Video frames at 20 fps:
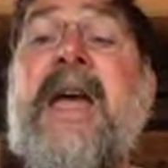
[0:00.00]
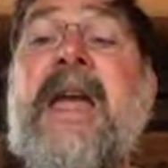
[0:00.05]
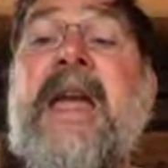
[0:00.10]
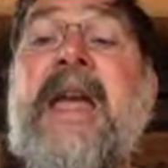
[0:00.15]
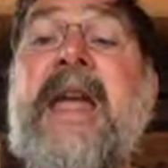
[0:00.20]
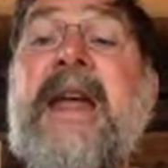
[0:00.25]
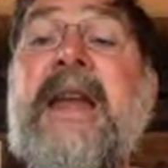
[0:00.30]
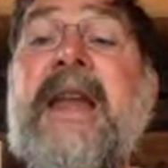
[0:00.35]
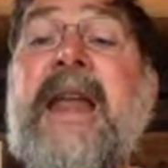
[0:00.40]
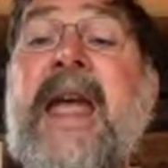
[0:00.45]

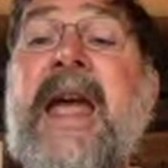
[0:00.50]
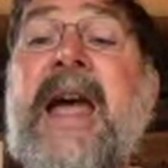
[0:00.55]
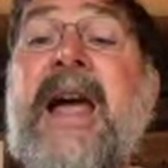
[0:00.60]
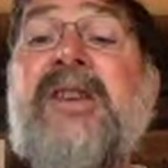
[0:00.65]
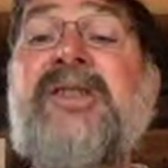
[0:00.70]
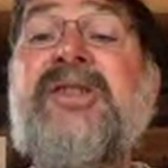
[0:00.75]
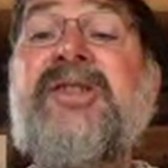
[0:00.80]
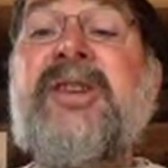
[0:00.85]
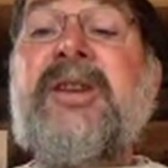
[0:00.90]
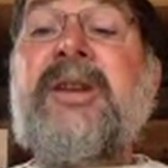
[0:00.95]
It
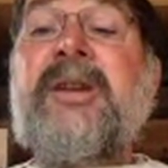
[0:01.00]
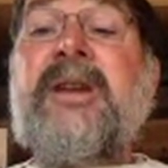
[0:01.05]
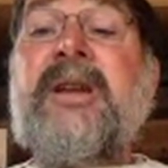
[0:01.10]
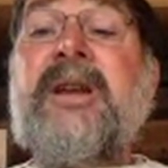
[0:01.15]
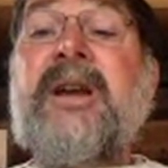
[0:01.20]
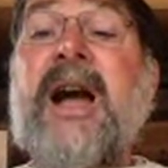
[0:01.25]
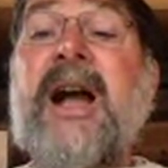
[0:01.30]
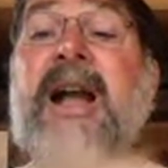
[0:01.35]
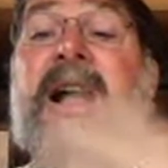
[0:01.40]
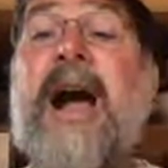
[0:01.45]
has
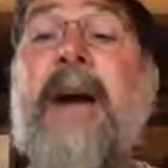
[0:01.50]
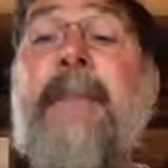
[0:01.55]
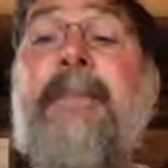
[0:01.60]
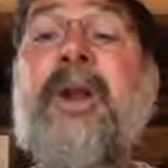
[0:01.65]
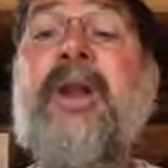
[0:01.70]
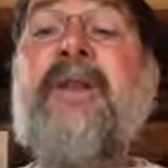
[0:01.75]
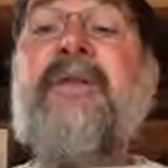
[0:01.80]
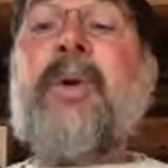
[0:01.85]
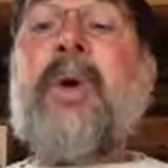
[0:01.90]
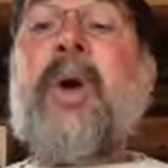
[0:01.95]
a
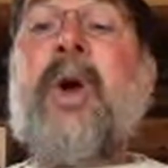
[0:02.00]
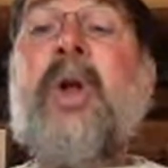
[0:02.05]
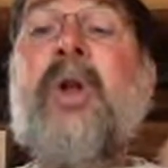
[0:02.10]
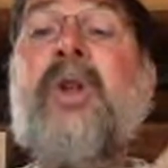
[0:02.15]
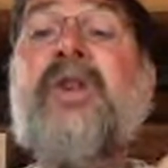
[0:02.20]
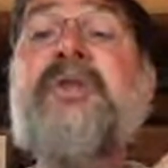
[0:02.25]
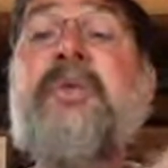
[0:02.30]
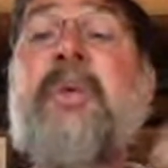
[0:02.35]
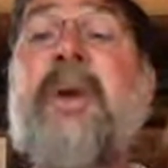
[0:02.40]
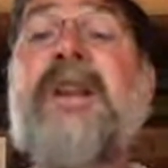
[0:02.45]
couple of
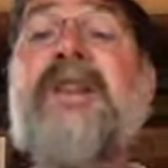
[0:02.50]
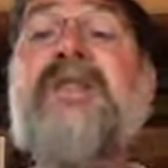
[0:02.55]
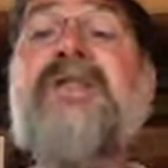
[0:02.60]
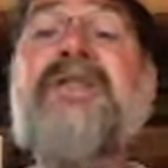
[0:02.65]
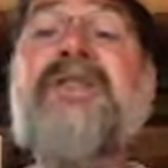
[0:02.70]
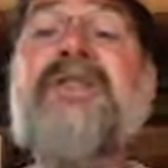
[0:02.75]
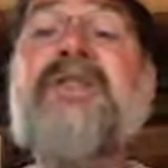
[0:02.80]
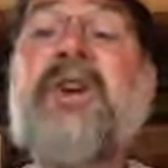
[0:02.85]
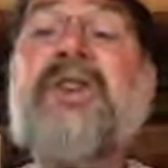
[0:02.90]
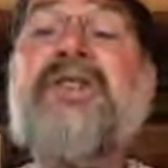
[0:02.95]
roles. One is the
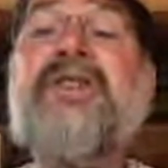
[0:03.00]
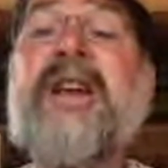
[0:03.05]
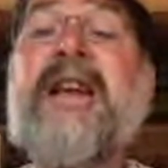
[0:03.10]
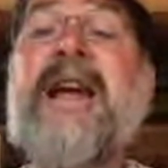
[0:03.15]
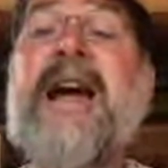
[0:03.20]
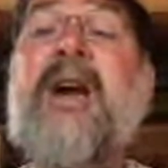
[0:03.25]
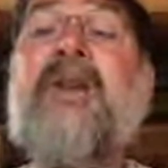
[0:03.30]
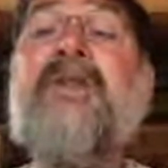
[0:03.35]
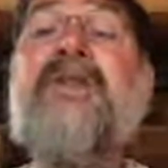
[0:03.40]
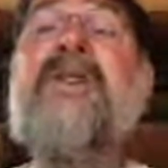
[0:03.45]
source
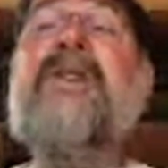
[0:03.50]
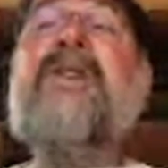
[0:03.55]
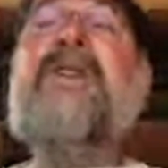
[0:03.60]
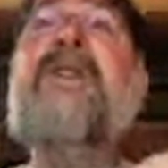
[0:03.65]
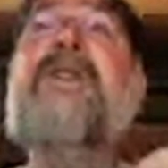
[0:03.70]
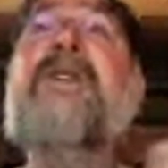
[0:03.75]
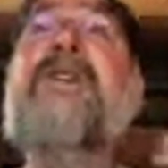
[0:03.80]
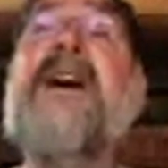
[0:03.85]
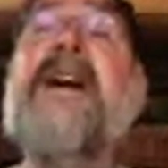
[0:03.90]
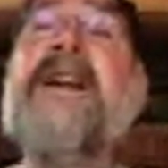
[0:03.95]
account,
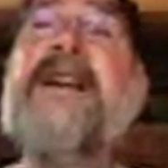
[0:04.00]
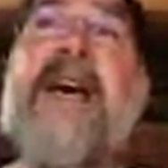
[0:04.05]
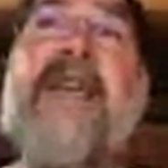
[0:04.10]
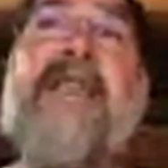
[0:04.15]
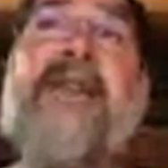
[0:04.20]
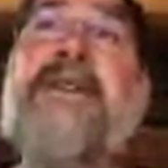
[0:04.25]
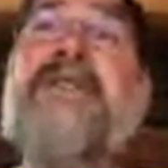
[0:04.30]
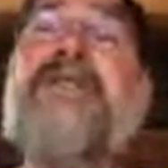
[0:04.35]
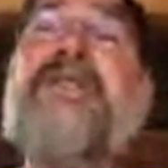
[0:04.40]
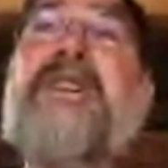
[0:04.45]

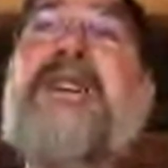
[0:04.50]
another is the